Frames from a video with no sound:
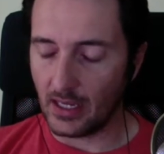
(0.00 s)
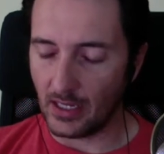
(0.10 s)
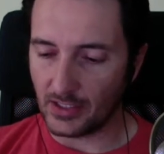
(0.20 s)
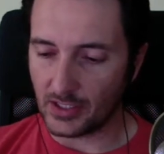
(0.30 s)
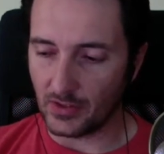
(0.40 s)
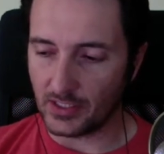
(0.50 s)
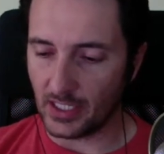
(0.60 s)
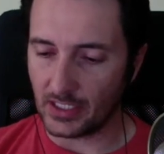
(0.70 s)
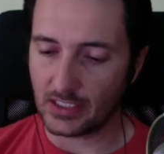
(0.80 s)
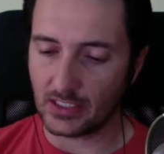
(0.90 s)
and so it
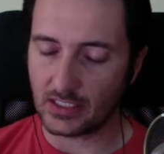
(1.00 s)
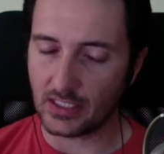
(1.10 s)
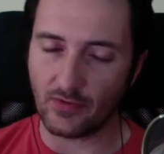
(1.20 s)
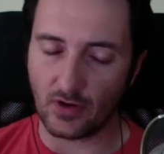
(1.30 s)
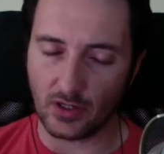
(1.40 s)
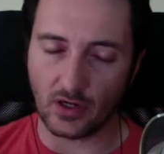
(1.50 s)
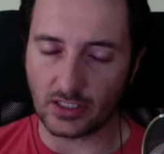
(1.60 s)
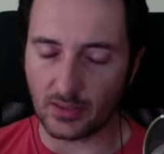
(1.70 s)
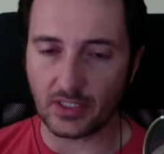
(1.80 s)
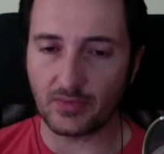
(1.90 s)
takes several,
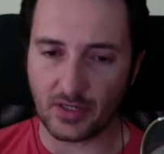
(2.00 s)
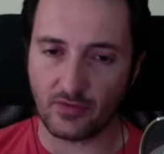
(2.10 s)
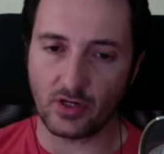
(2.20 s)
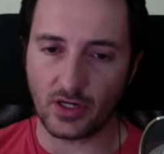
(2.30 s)
sometimes several